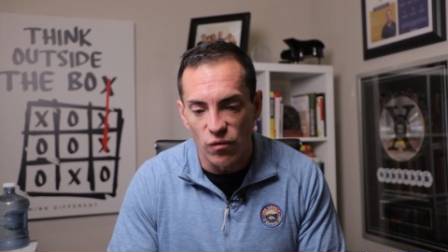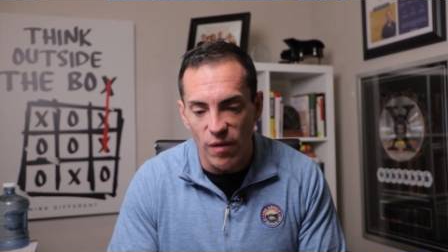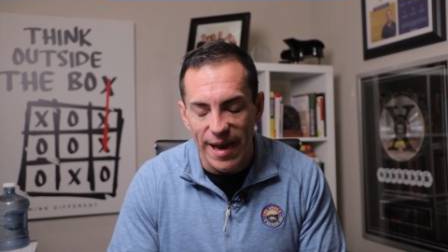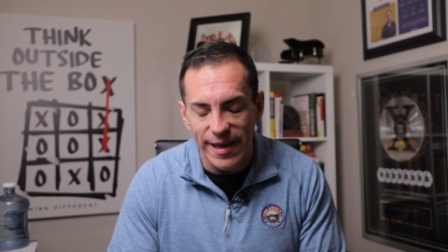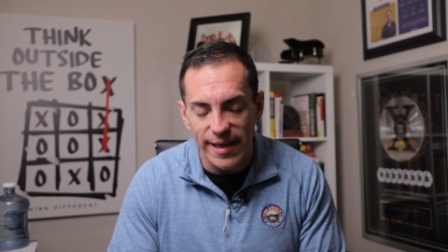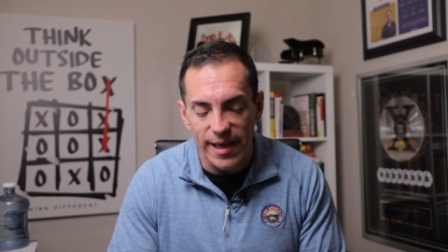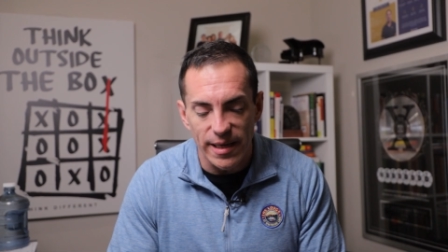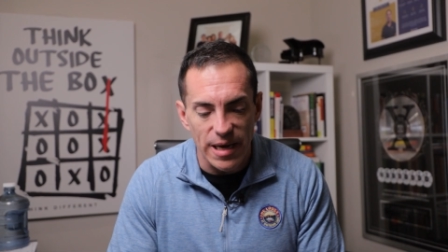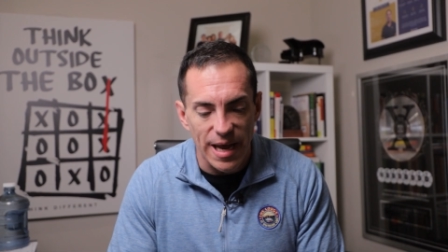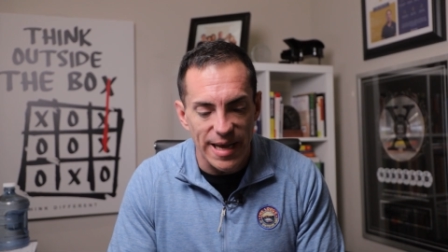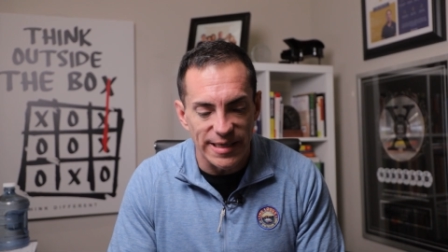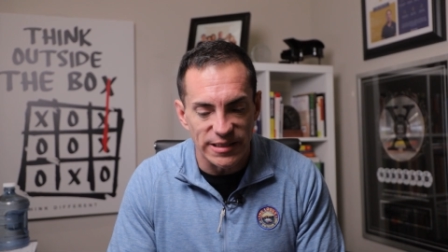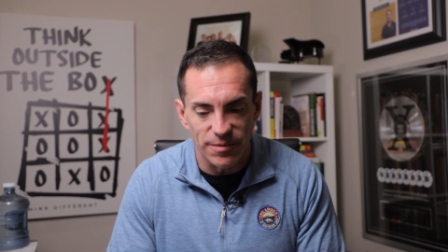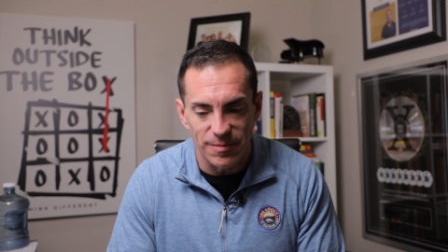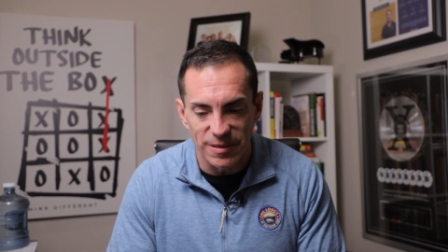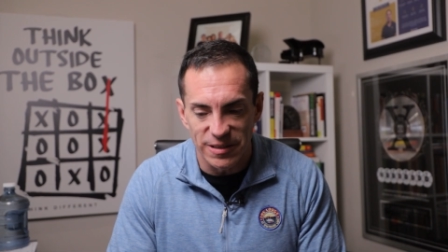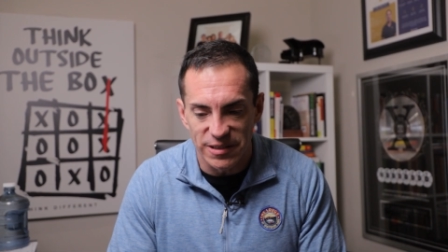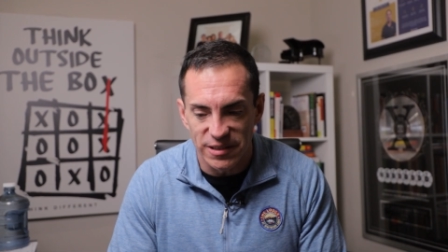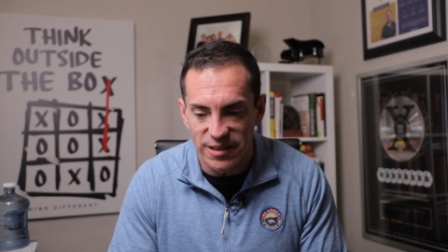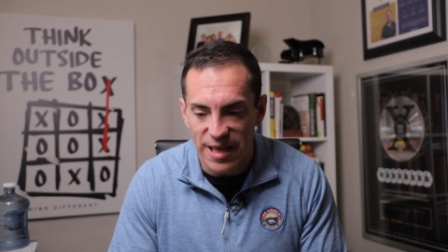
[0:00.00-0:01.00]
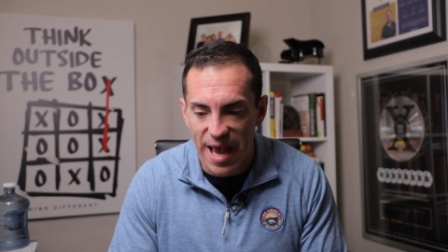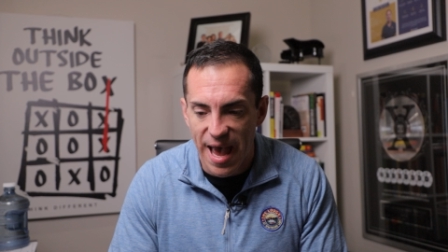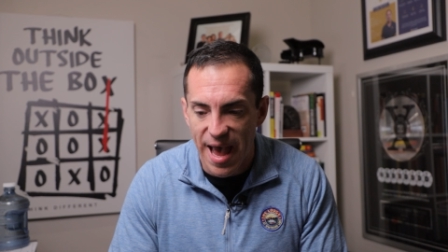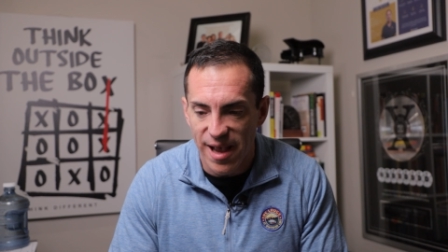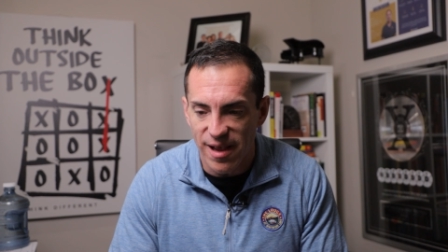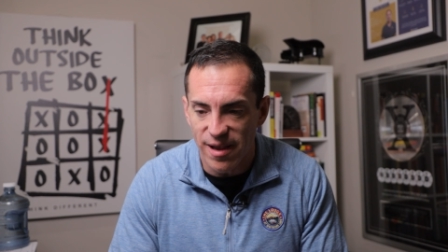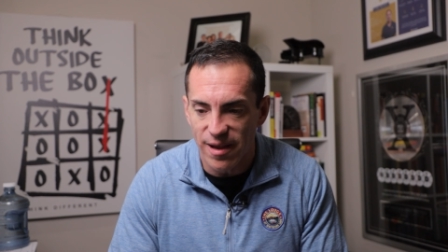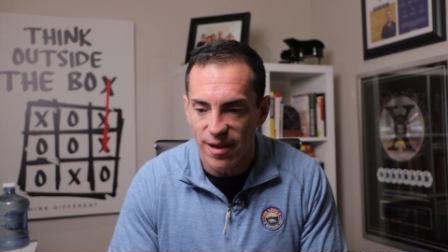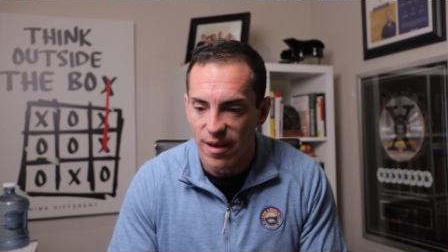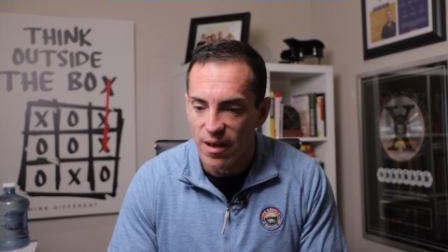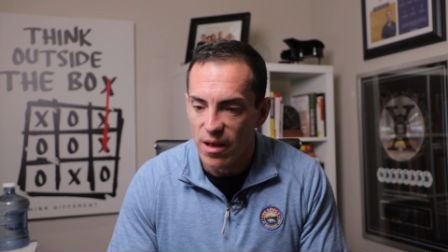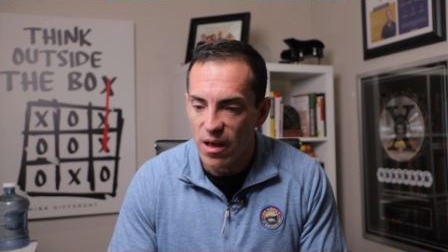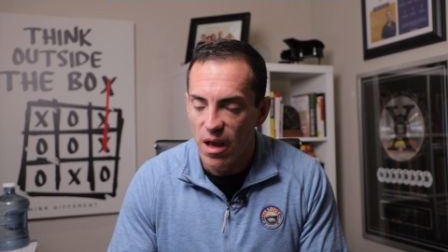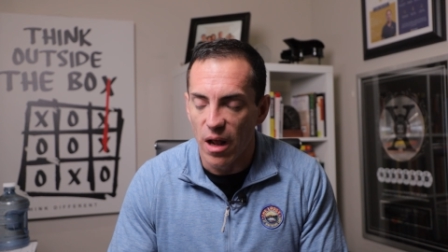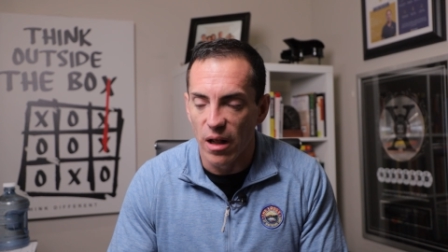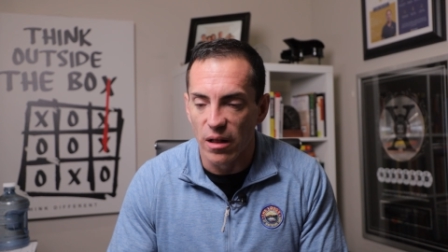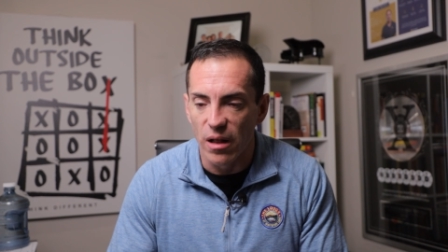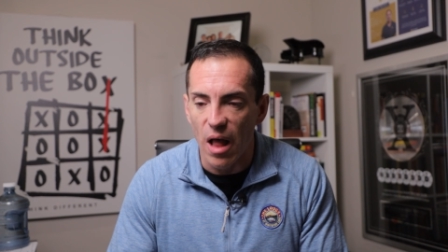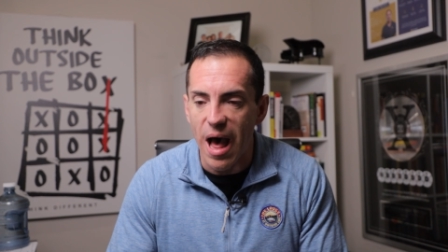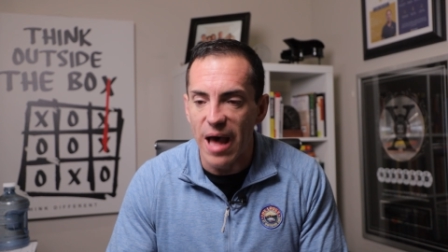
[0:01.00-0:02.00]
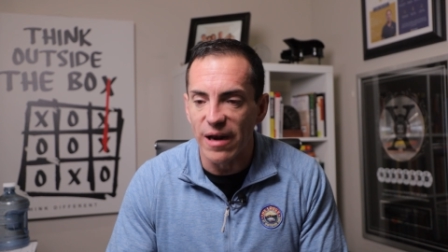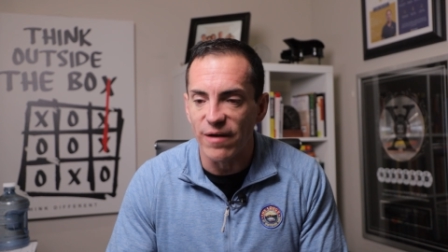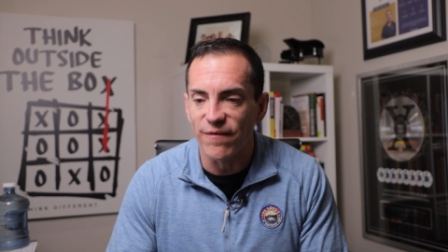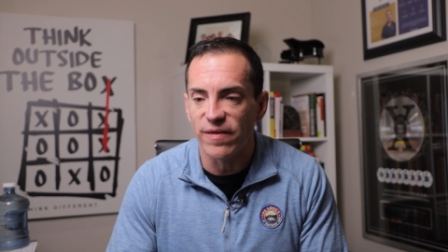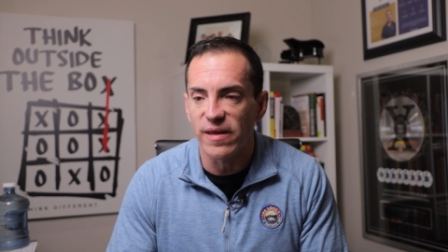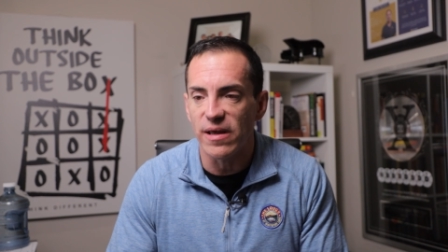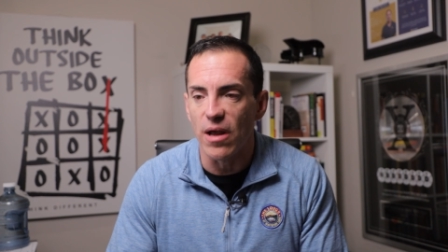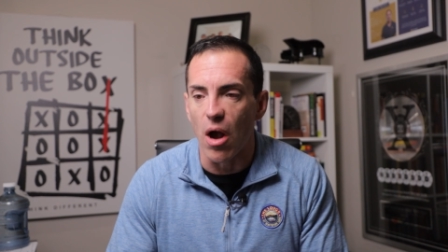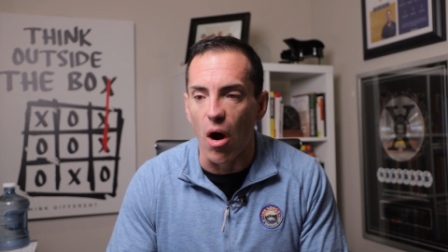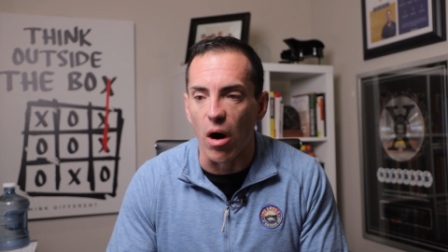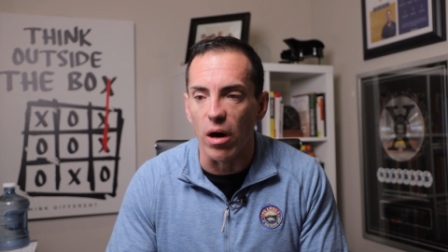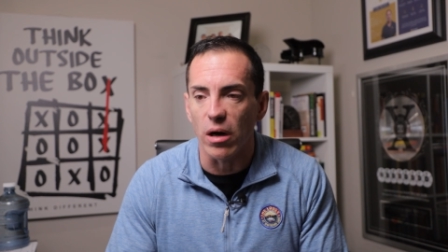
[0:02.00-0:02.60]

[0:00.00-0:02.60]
you recognize a mistake, a lot of the